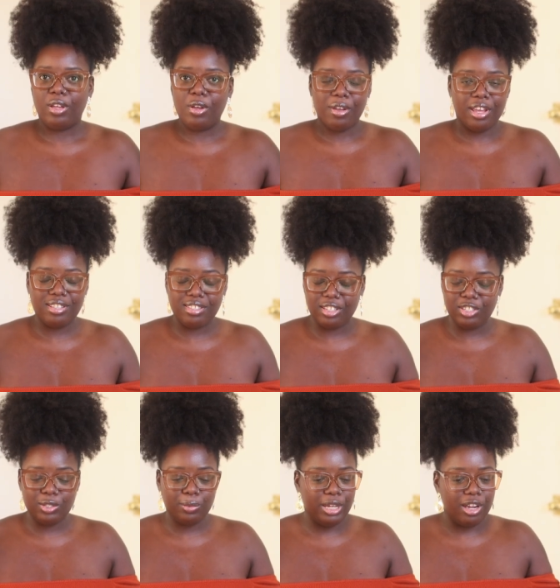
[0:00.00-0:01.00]
Okay,
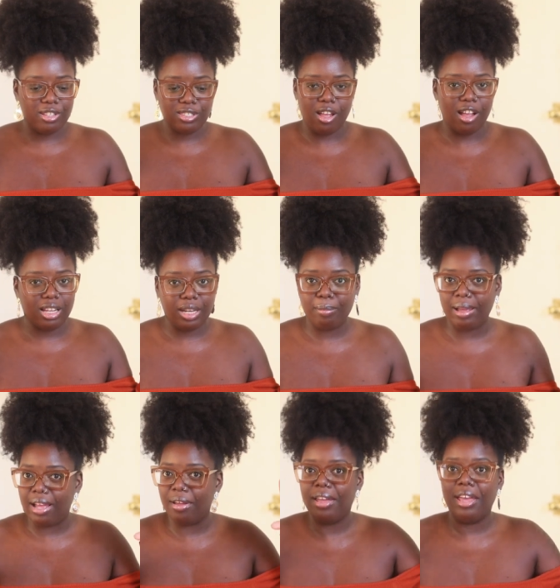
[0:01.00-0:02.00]
since we are talking
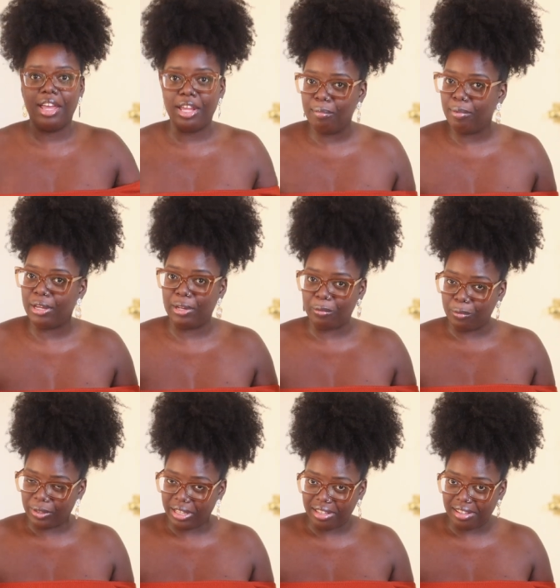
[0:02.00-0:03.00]
about headband
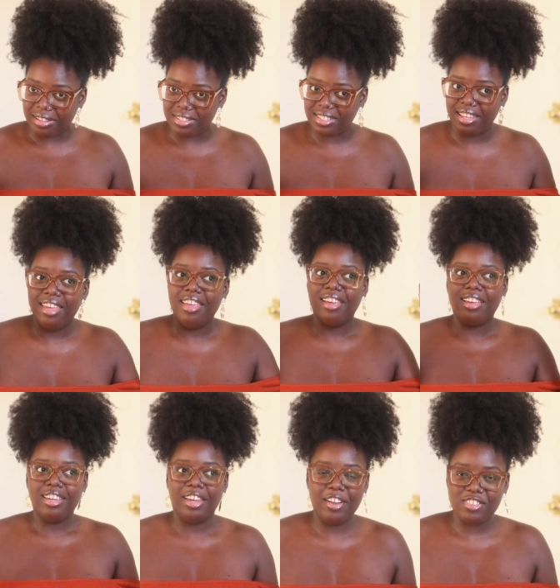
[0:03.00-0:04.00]
wigs,
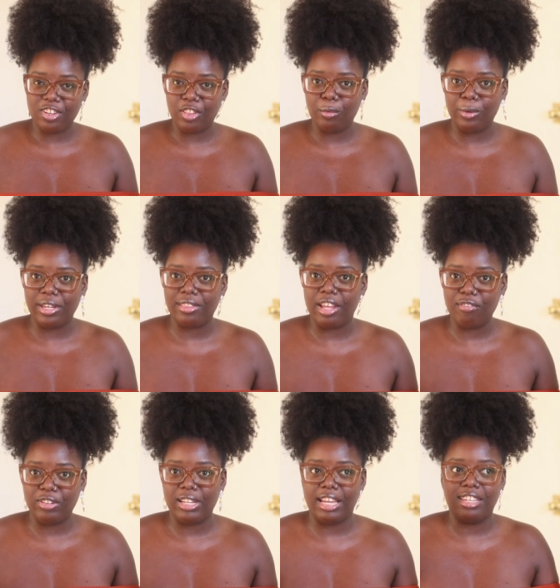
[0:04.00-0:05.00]
here's another wig that I
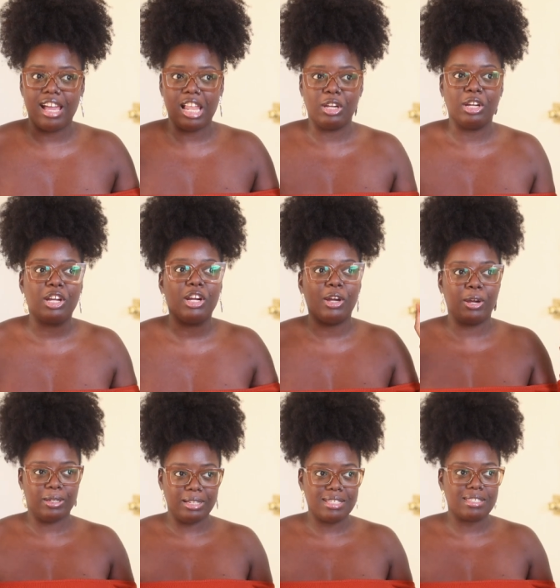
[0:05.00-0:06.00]
feel like y'all are
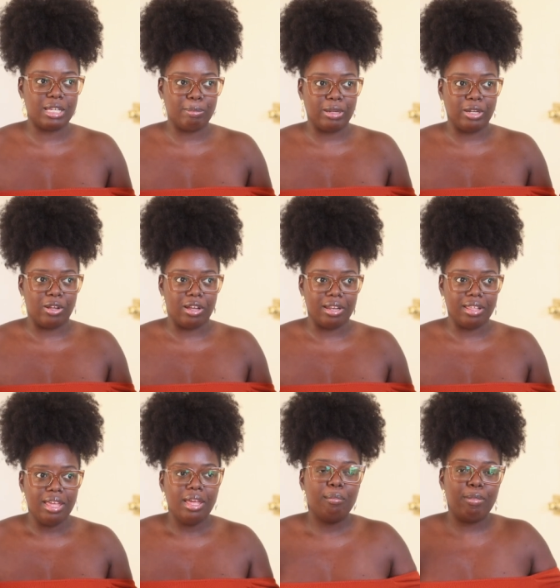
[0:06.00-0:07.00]
currently sleeping
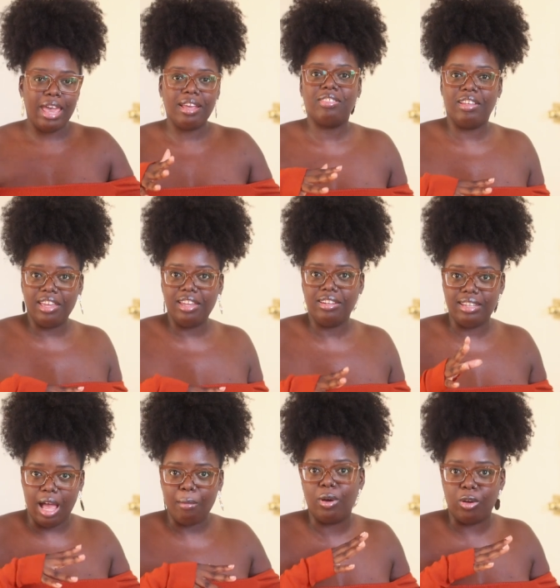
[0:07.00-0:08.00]
on. Back then,
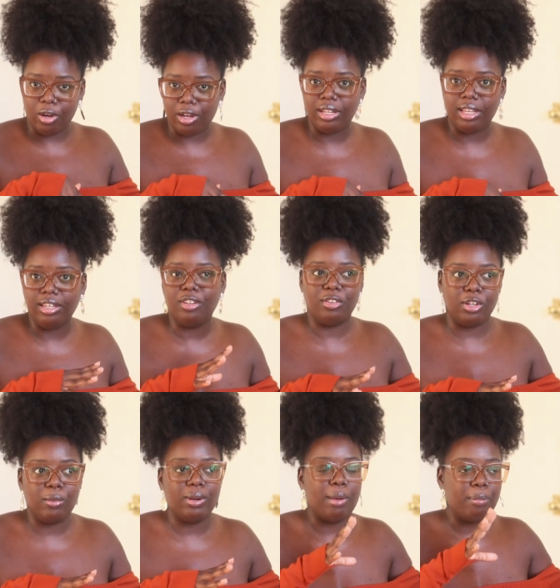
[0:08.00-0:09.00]
y'all were on it, you
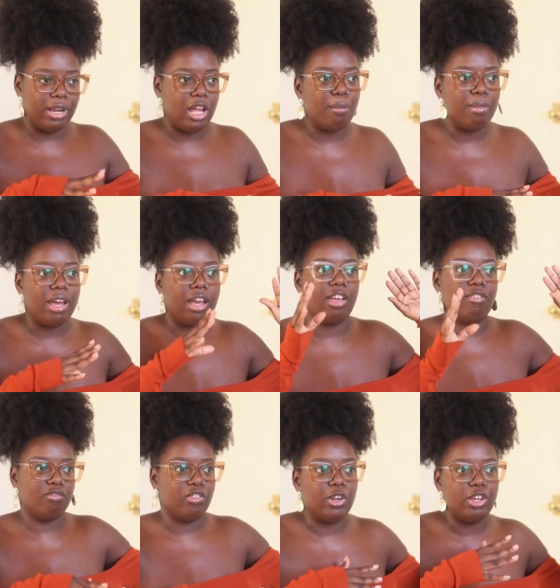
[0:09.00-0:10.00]
know, when I put out my
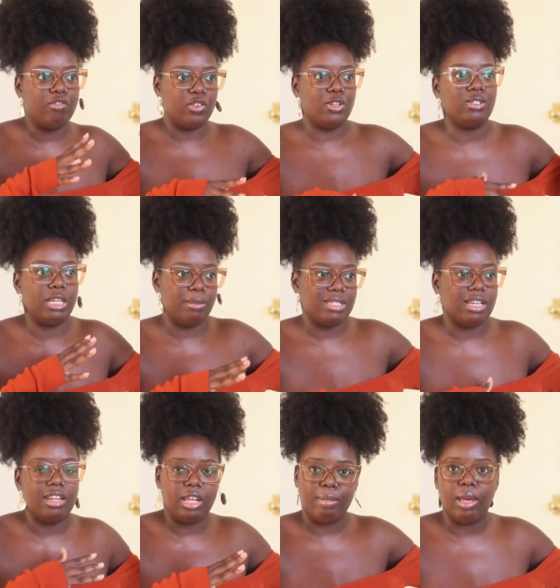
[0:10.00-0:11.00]
very first
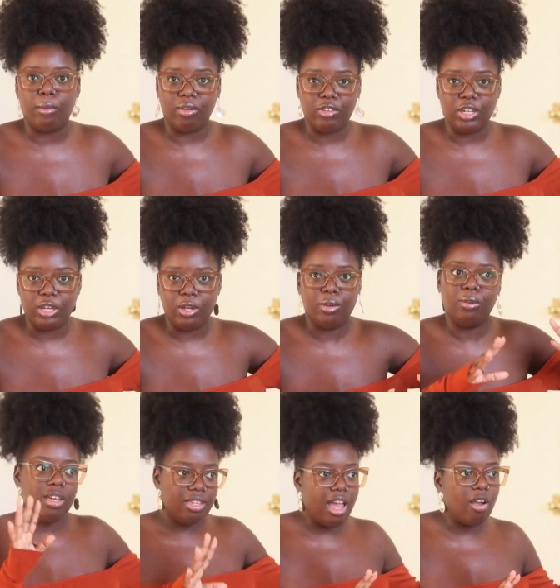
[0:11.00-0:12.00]
Amazon headband wig
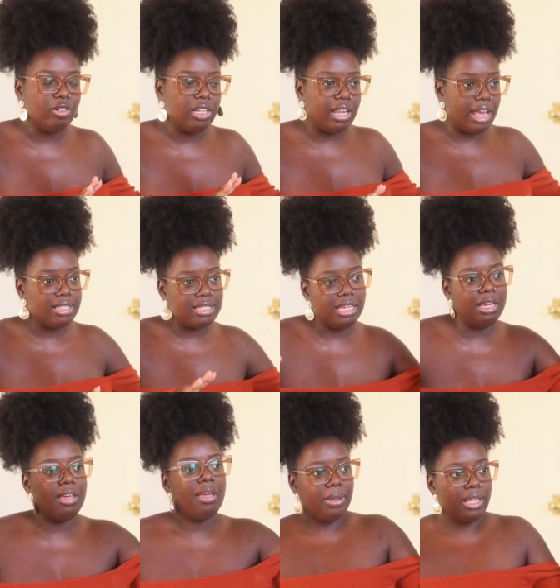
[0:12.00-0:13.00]
video, y'all really liked
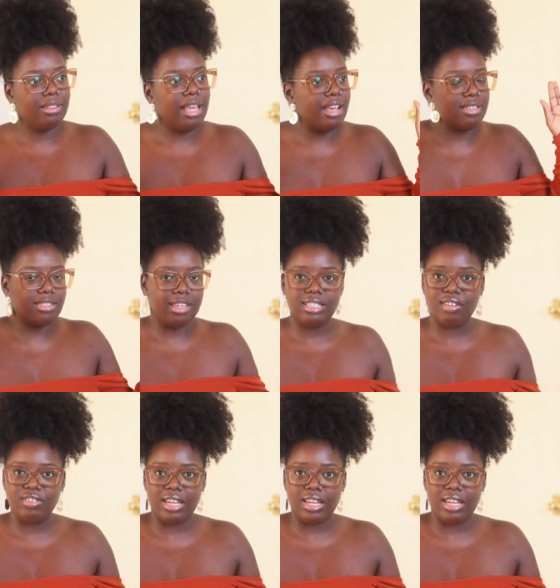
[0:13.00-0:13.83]
it. But as things have